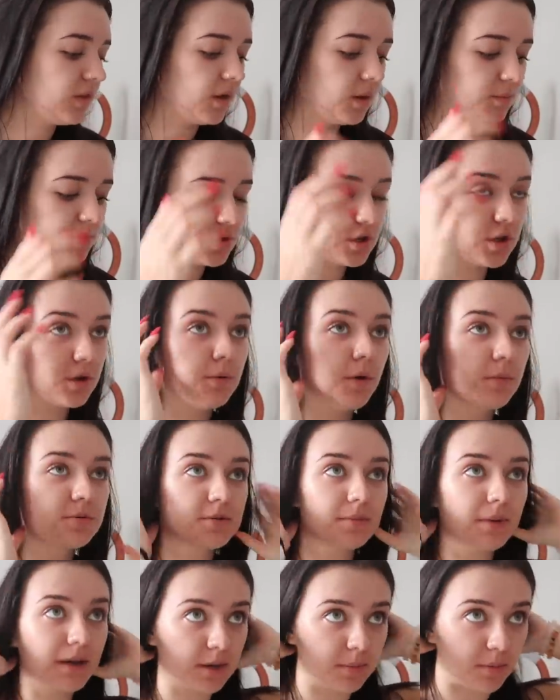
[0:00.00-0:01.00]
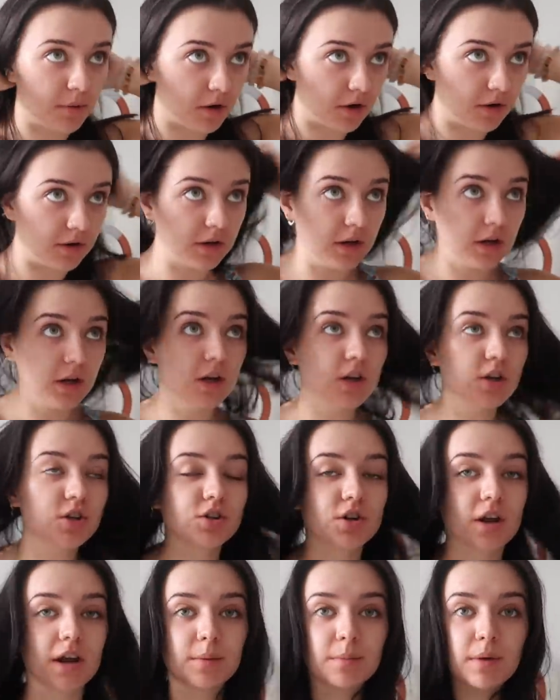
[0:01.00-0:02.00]
I'm just gonna pop some makeup on,
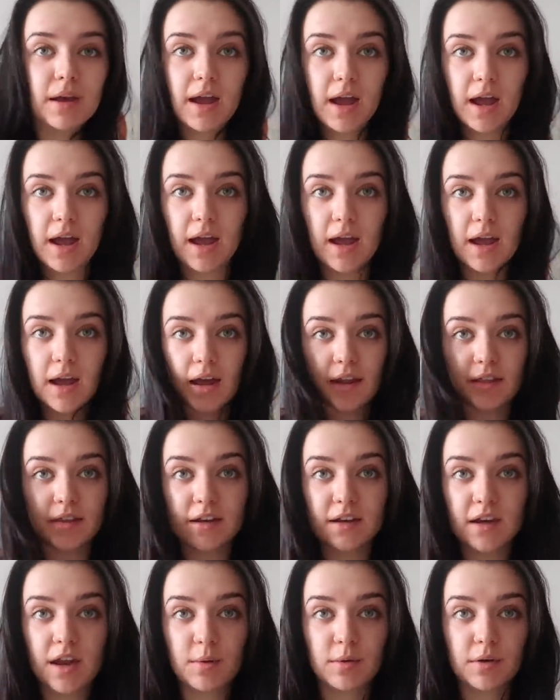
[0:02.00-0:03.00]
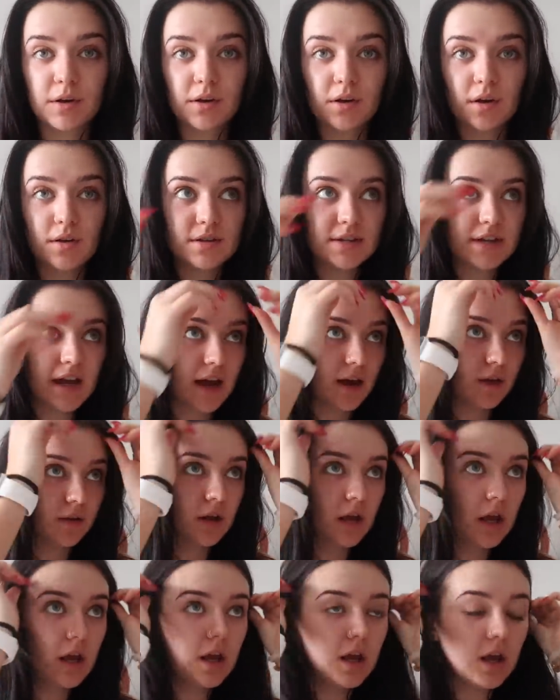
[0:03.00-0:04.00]
straighten my hair, and then yeah, we're gonna go into town.
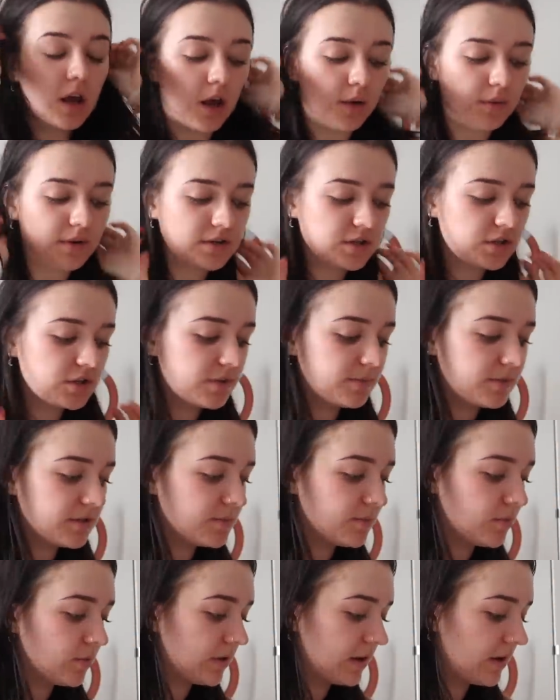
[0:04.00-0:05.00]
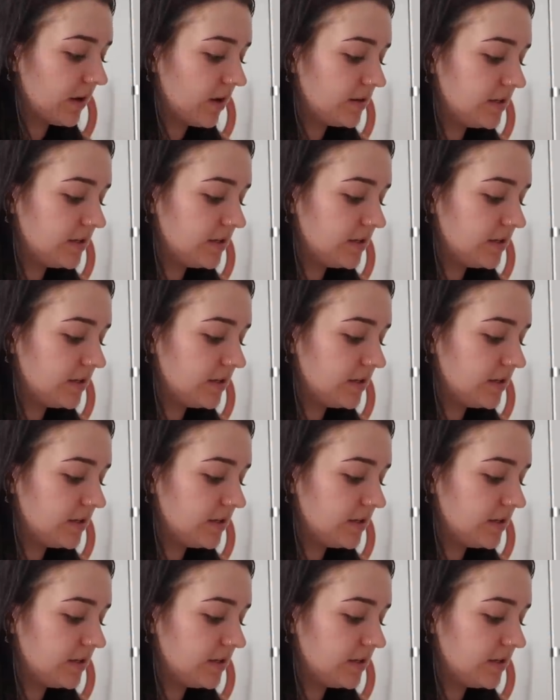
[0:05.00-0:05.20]
I went to gym this morning.